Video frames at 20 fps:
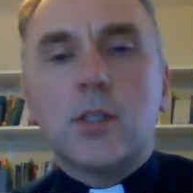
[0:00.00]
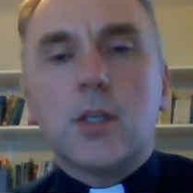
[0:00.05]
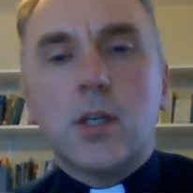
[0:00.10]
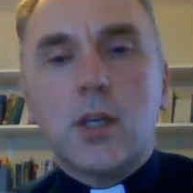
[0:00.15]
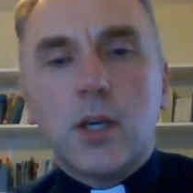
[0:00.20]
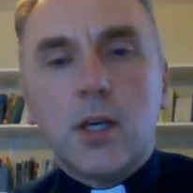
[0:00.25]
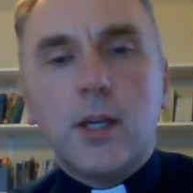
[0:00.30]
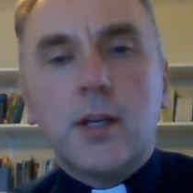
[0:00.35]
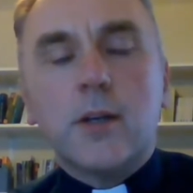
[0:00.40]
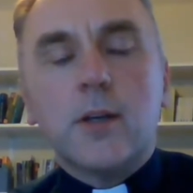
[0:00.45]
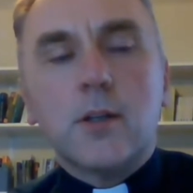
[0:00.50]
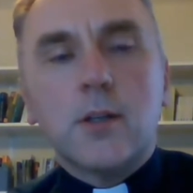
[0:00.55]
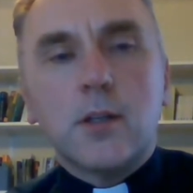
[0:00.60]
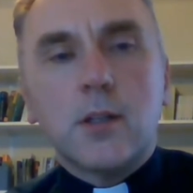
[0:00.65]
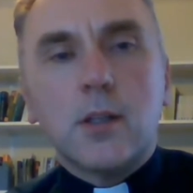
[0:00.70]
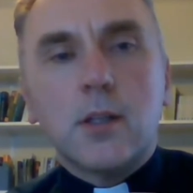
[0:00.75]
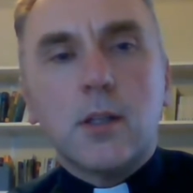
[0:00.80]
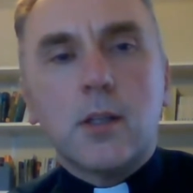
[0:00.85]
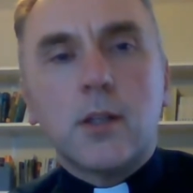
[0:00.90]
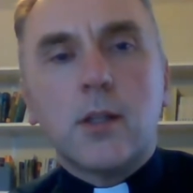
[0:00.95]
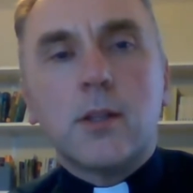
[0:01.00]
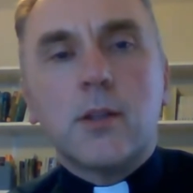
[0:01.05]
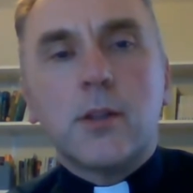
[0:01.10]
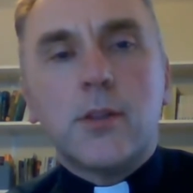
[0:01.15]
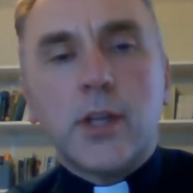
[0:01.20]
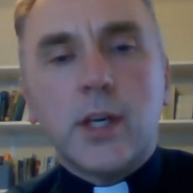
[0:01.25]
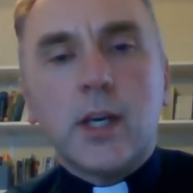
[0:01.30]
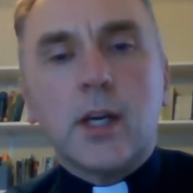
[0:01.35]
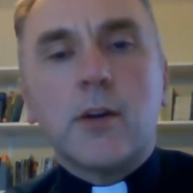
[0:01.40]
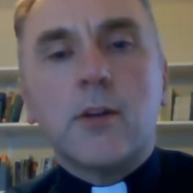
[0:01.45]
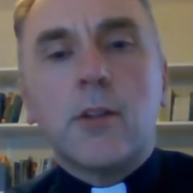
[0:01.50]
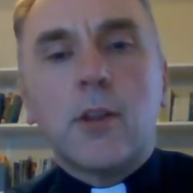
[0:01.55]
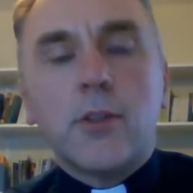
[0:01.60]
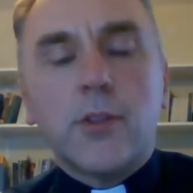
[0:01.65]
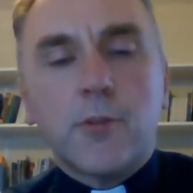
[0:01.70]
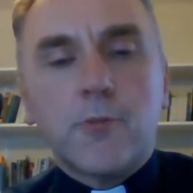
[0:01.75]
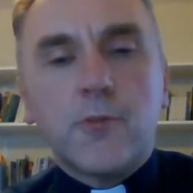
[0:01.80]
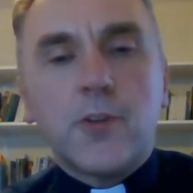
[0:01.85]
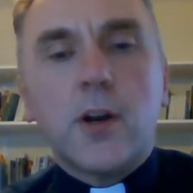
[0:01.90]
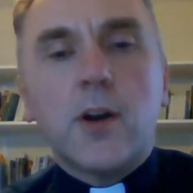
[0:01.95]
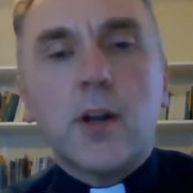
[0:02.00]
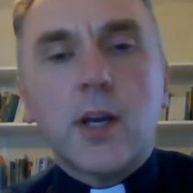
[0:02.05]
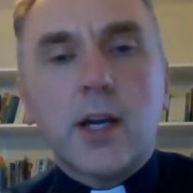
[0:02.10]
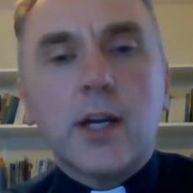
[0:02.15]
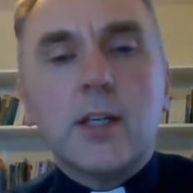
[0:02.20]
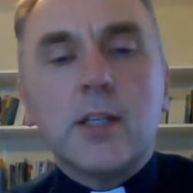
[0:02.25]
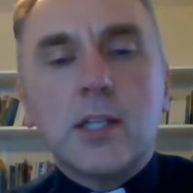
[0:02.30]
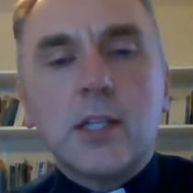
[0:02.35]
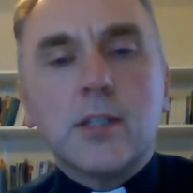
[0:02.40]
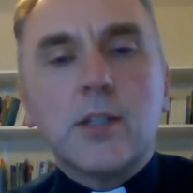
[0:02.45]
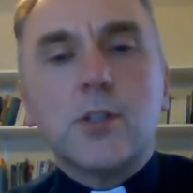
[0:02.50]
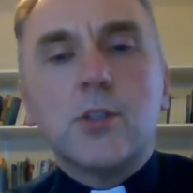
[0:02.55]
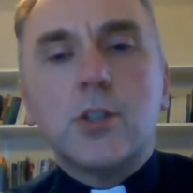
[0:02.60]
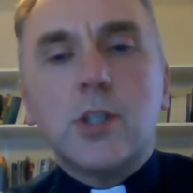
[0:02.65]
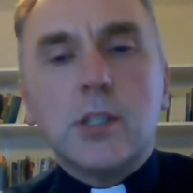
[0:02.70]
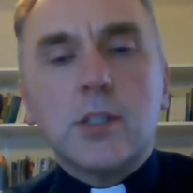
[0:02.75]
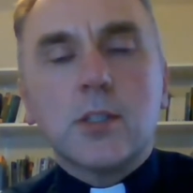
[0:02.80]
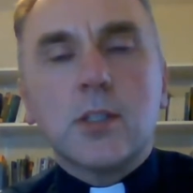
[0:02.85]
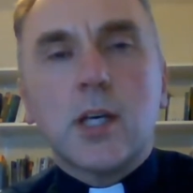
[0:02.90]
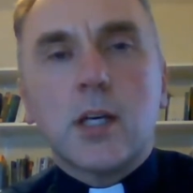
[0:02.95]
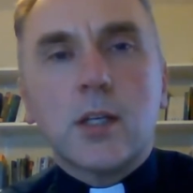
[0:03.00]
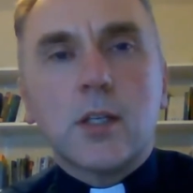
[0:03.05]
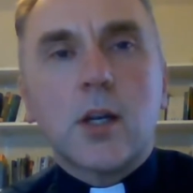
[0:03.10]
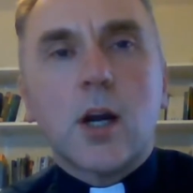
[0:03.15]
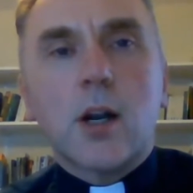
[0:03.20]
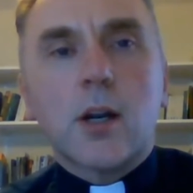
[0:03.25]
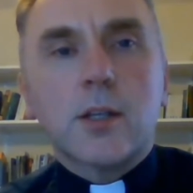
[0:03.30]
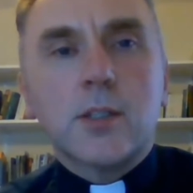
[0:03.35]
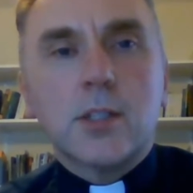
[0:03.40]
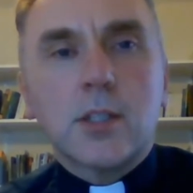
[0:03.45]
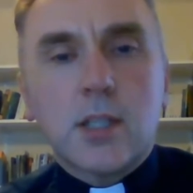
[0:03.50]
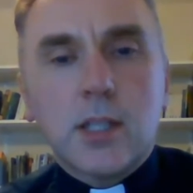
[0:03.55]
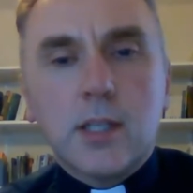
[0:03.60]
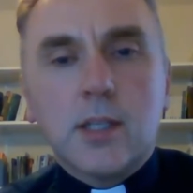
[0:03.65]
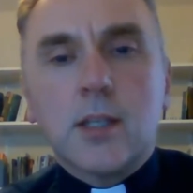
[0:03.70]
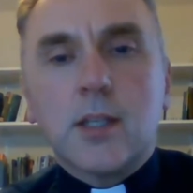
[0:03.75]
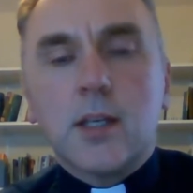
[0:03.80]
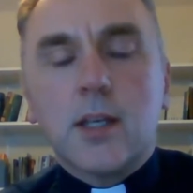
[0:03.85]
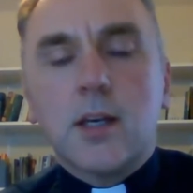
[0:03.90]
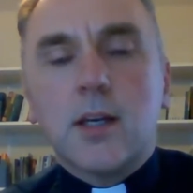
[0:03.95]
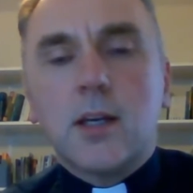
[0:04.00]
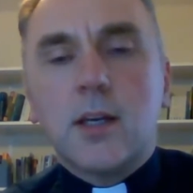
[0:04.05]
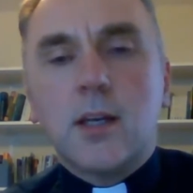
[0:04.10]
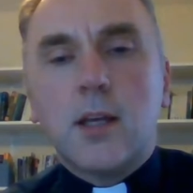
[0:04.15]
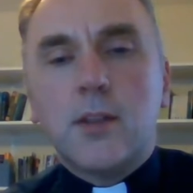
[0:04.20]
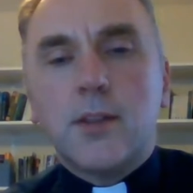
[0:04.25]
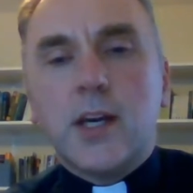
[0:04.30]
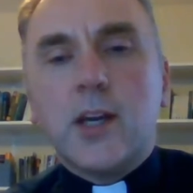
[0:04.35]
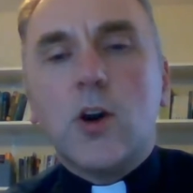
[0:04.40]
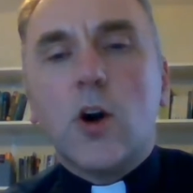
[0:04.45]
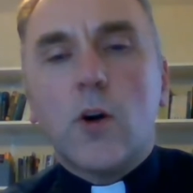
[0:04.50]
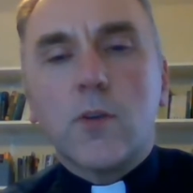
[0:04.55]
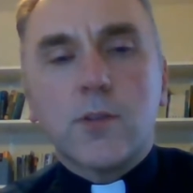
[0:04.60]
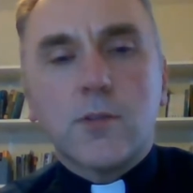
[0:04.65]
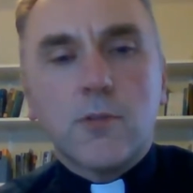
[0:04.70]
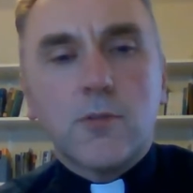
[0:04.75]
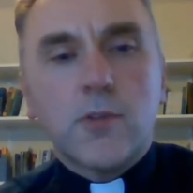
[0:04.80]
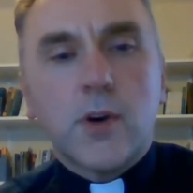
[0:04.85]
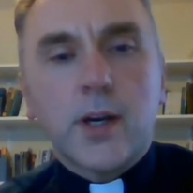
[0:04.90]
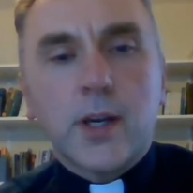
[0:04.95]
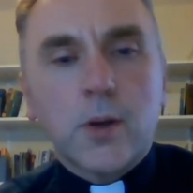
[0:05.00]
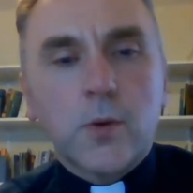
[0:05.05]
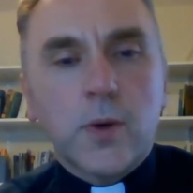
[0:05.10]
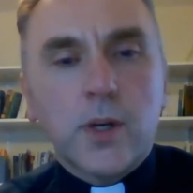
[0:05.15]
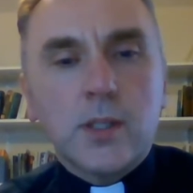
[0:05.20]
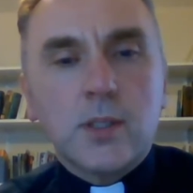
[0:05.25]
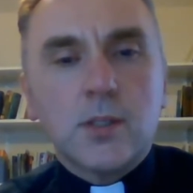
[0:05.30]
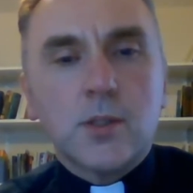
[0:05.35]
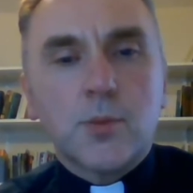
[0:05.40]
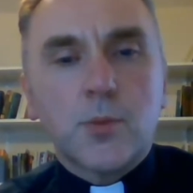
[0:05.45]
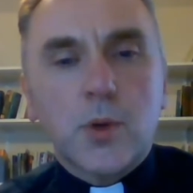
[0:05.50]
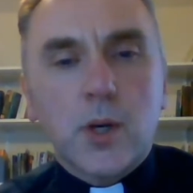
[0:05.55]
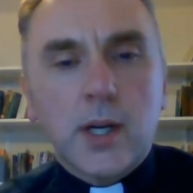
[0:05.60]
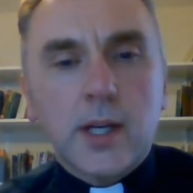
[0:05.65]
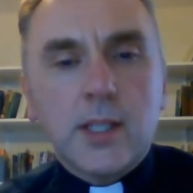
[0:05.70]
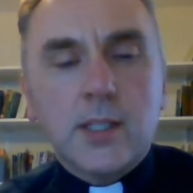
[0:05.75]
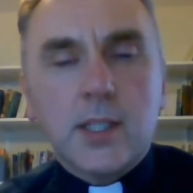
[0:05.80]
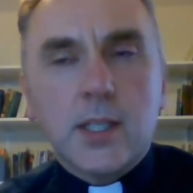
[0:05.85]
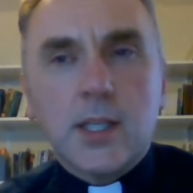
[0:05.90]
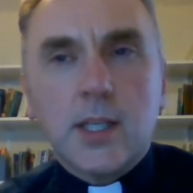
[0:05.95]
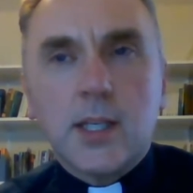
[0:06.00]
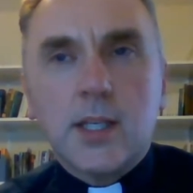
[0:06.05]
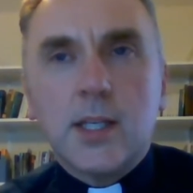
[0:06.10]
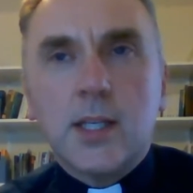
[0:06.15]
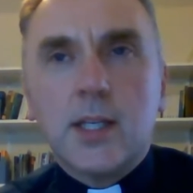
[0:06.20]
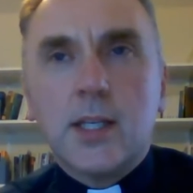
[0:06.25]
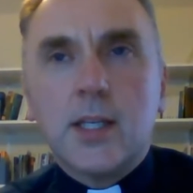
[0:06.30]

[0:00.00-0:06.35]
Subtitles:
to hear the very idea that Jesus had dark skin. They often find quite surprising.